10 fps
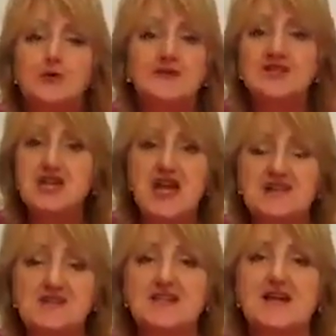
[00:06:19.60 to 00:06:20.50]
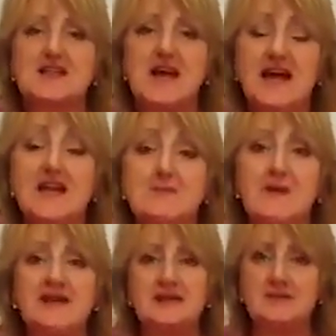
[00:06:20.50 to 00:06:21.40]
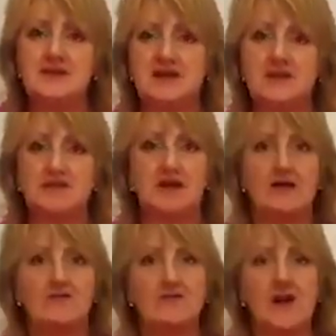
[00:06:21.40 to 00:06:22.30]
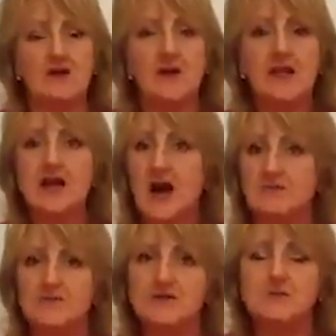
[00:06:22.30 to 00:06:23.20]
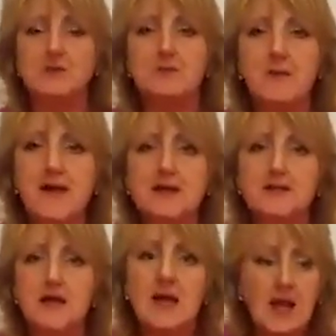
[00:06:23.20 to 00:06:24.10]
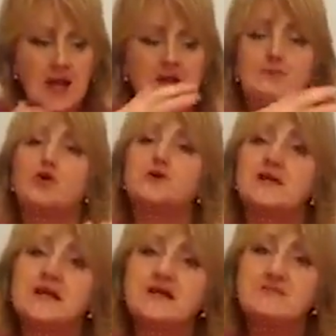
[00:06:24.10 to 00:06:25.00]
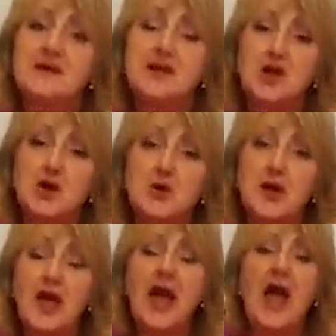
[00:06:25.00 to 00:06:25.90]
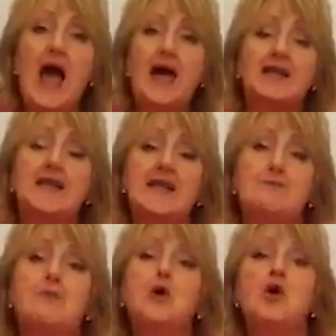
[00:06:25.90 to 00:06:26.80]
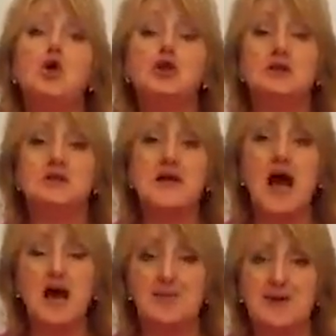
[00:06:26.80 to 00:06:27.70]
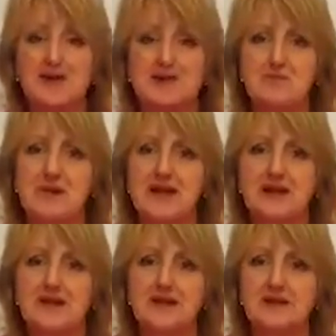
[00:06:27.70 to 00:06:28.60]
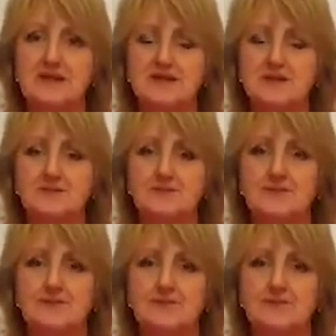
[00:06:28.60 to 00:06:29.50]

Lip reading: And he put the chairs together and he made himself a very comfortable bed. He put his pillow and he pulled up his blanket.